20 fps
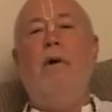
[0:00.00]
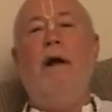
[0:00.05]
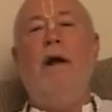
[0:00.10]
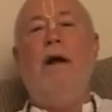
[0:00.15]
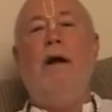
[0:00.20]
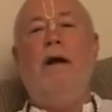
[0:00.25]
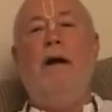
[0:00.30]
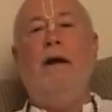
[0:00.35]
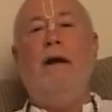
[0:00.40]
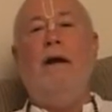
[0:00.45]

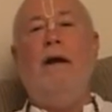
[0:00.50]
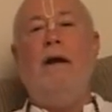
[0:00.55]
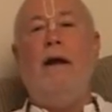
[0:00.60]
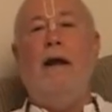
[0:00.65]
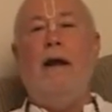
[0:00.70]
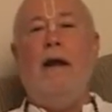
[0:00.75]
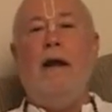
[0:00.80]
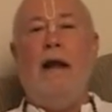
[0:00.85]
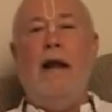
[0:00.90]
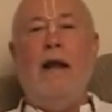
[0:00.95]
away
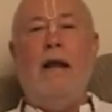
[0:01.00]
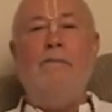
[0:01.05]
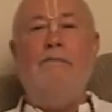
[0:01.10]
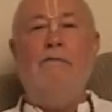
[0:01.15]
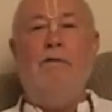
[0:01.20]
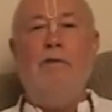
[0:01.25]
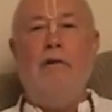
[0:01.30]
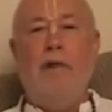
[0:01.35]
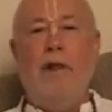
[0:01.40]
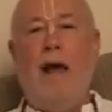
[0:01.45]
and
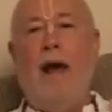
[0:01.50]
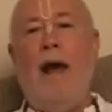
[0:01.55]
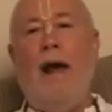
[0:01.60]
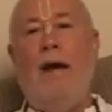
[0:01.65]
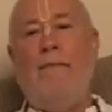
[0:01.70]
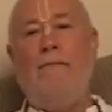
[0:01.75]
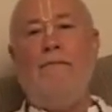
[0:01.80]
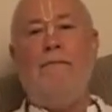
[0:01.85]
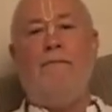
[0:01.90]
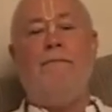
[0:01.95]
aim for
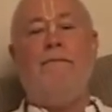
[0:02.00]
that.